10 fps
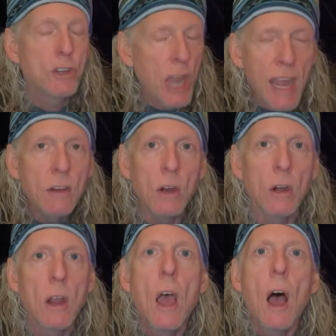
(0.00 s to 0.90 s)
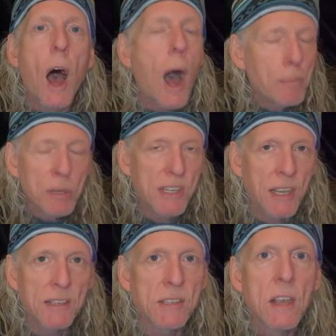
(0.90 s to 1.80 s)
Gender,
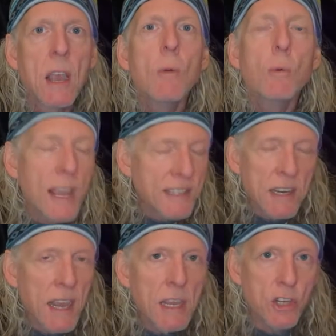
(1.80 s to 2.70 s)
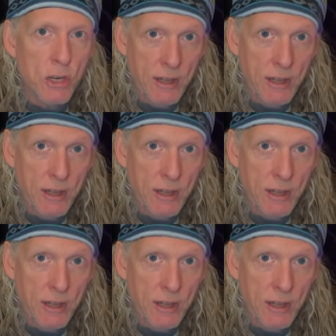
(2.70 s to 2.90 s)
opposites, resonation.